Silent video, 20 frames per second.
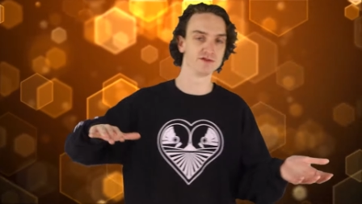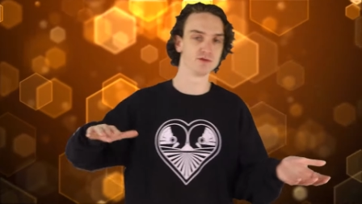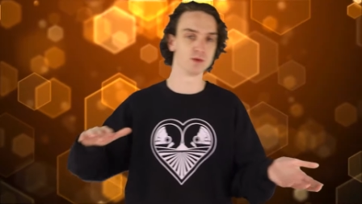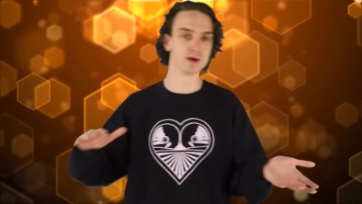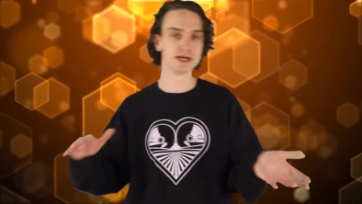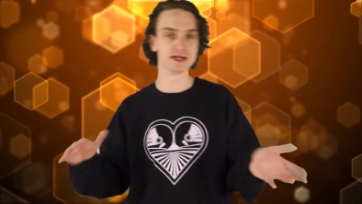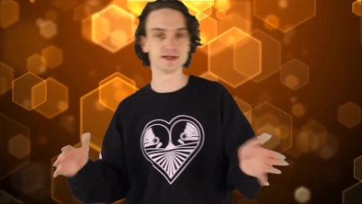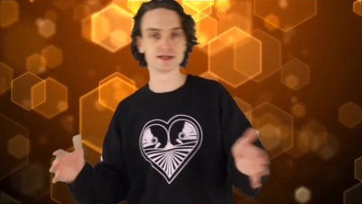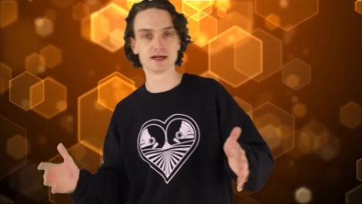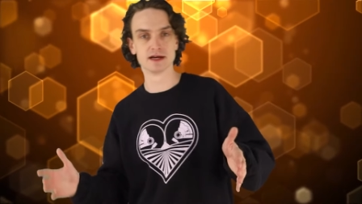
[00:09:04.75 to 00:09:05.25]
of
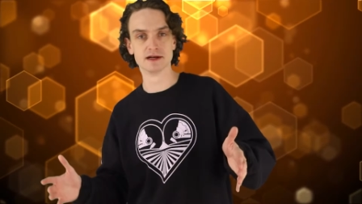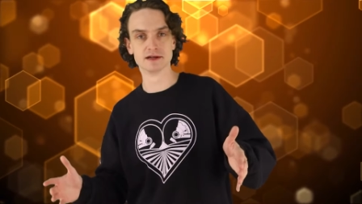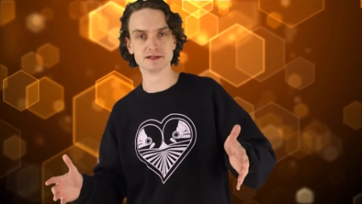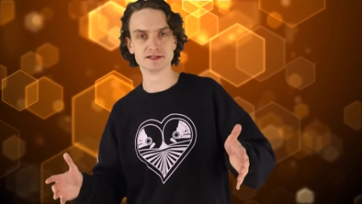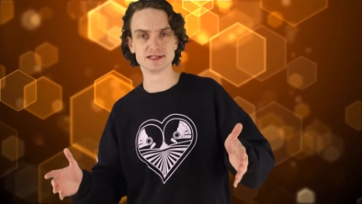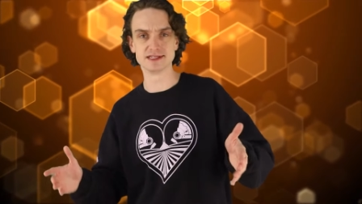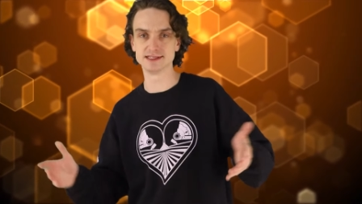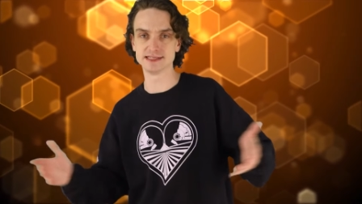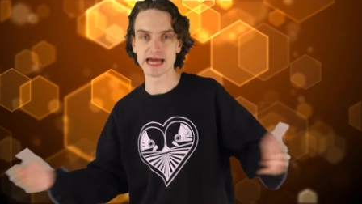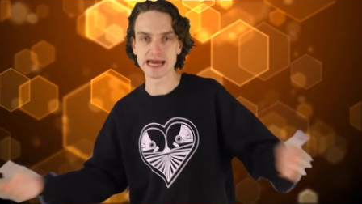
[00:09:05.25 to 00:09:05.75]
wind
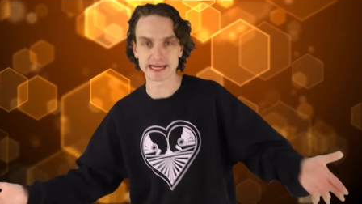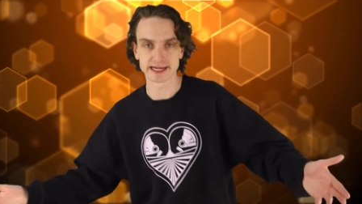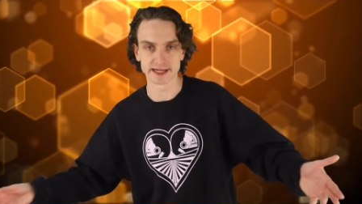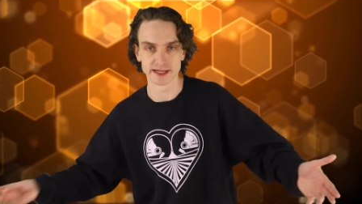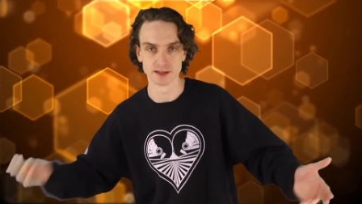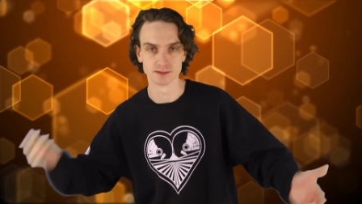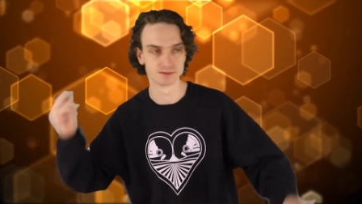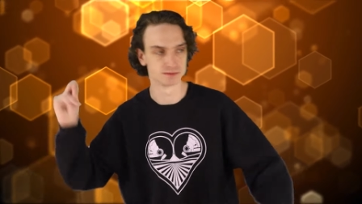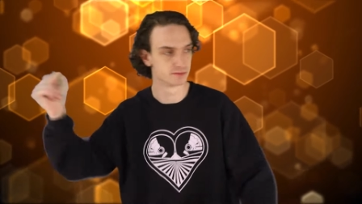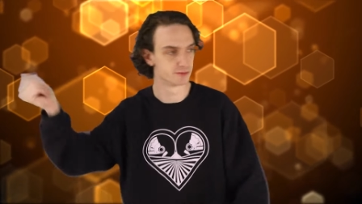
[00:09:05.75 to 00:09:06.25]
sank
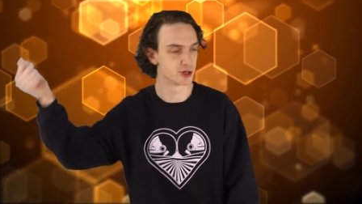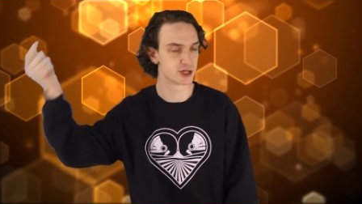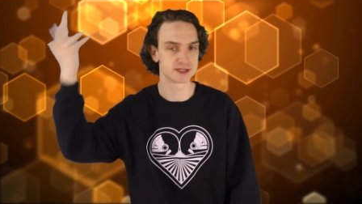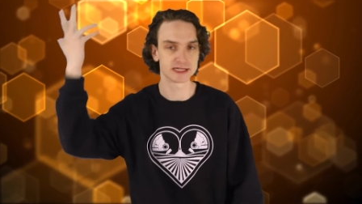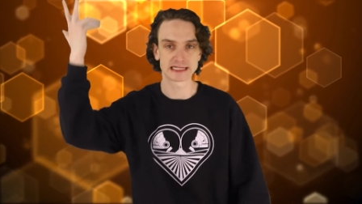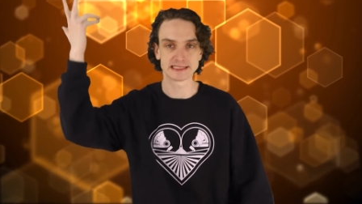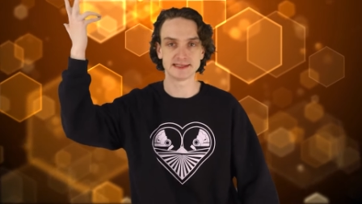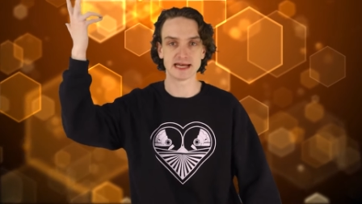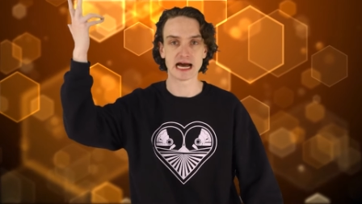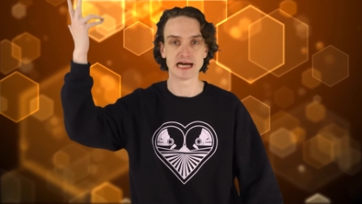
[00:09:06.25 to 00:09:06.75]
it.
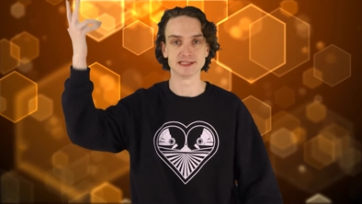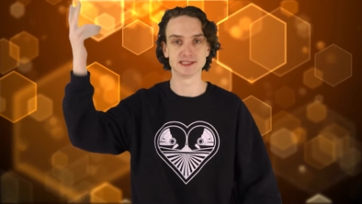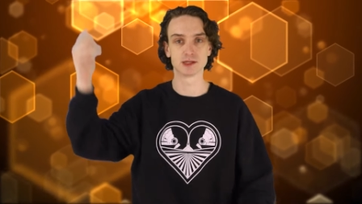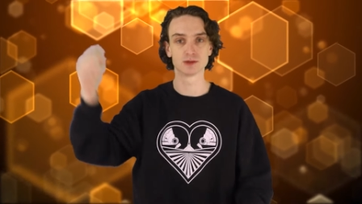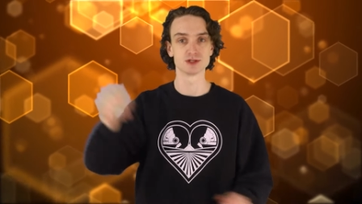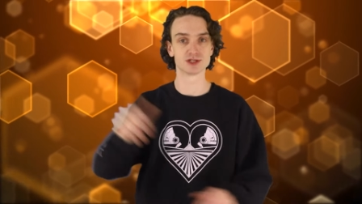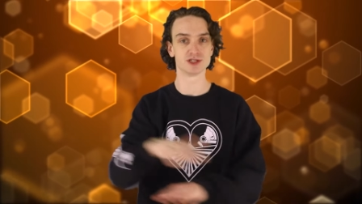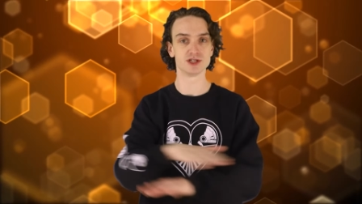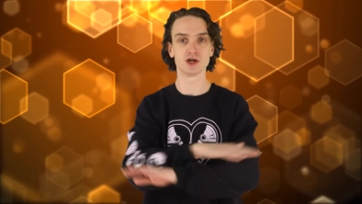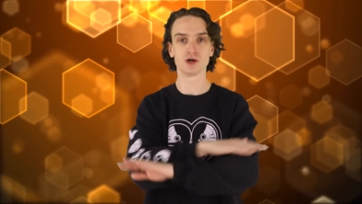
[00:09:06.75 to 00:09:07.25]
Just like that.
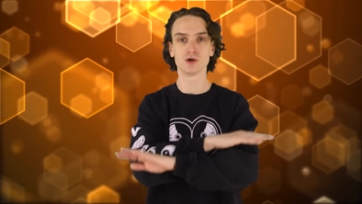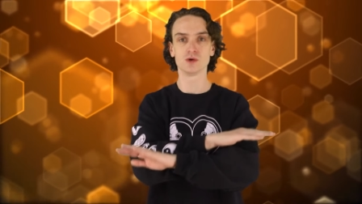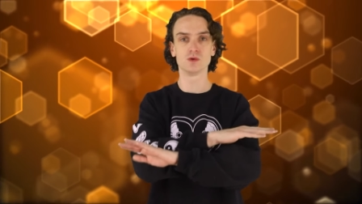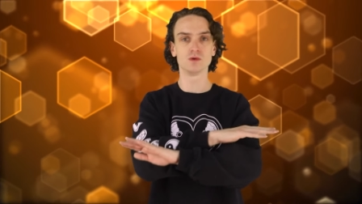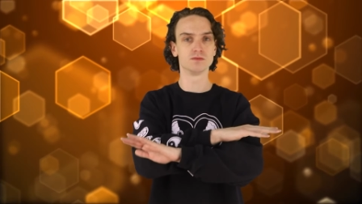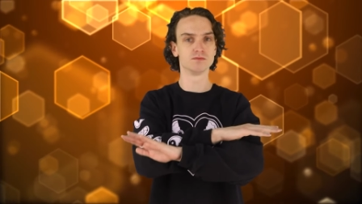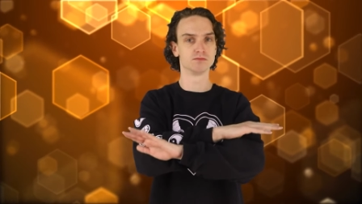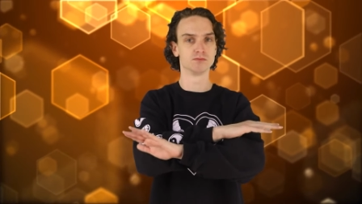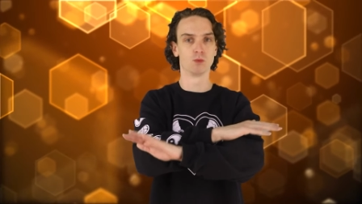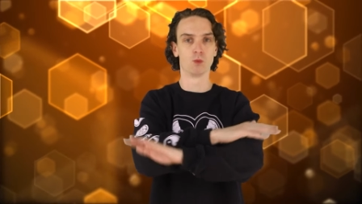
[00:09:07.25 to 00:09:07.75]
There was
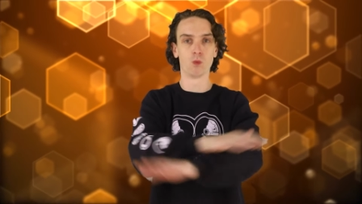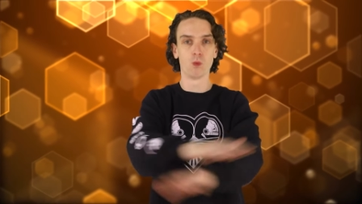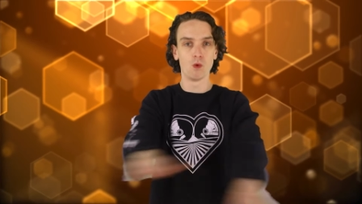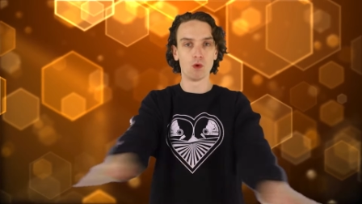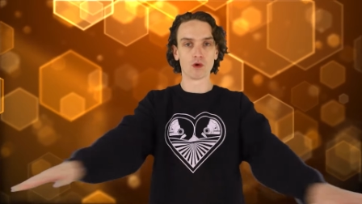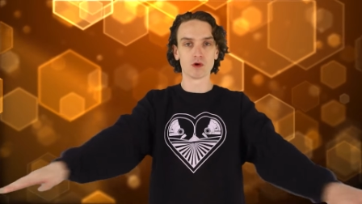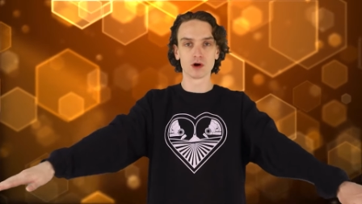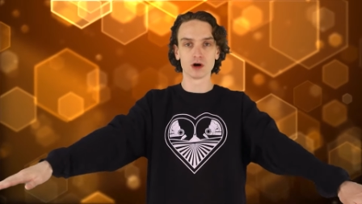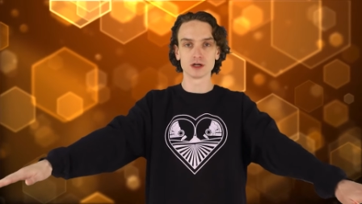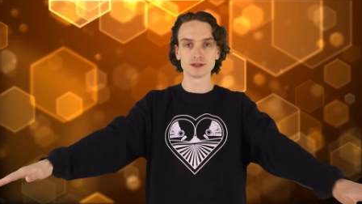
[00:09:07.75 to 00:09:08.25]
no
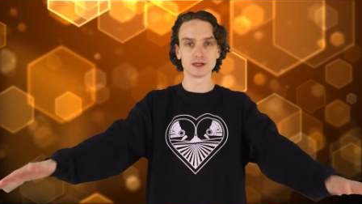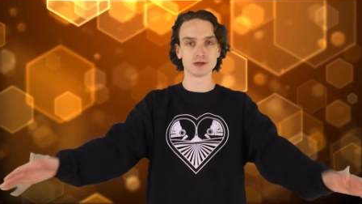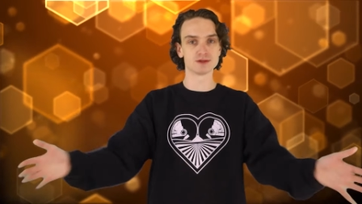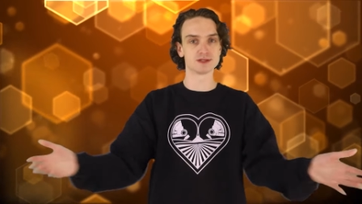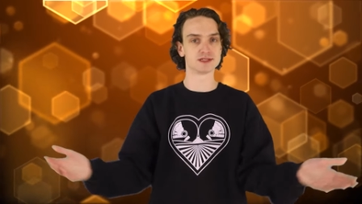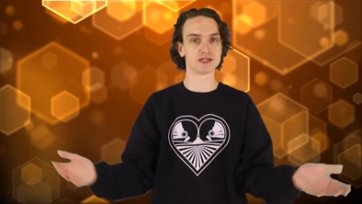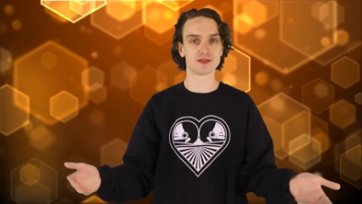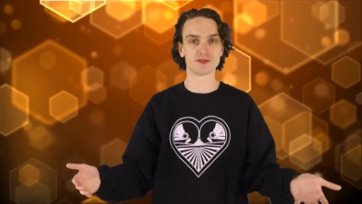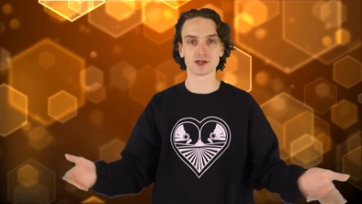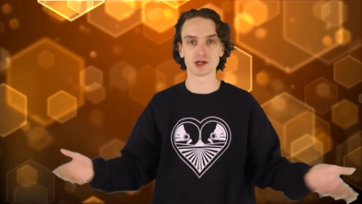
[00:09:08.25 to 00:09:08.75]
war, there
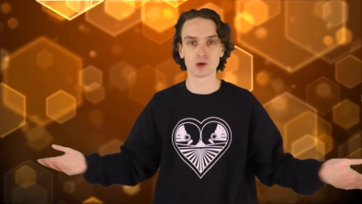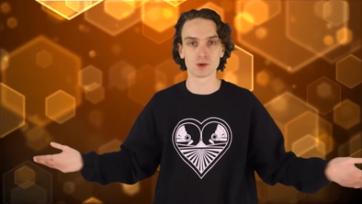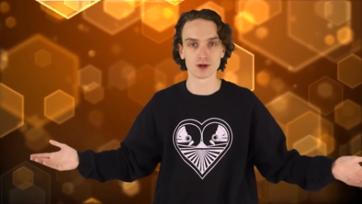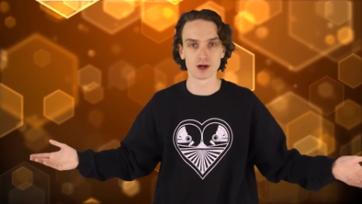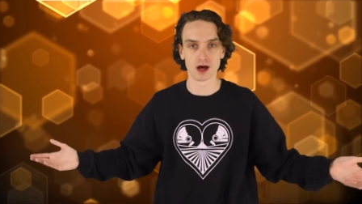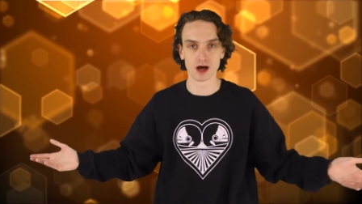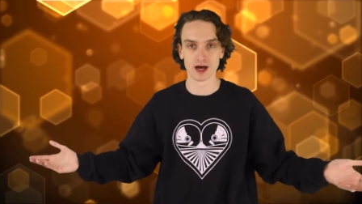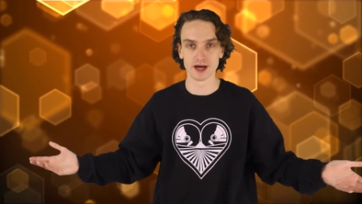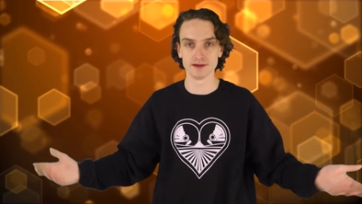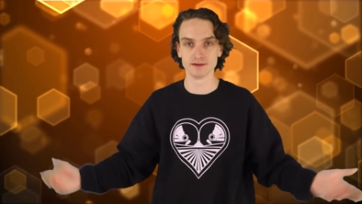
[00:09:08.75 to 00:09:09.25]
was nothing
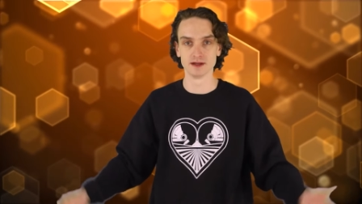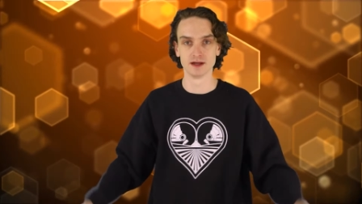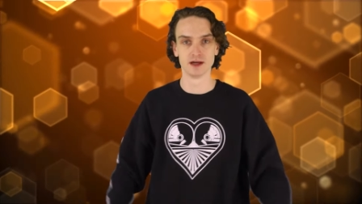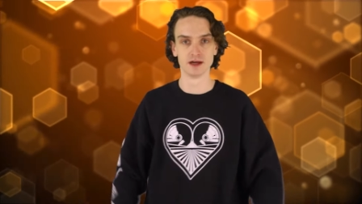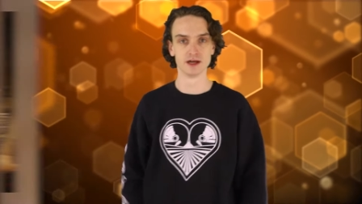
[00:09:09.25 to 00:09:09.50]
going on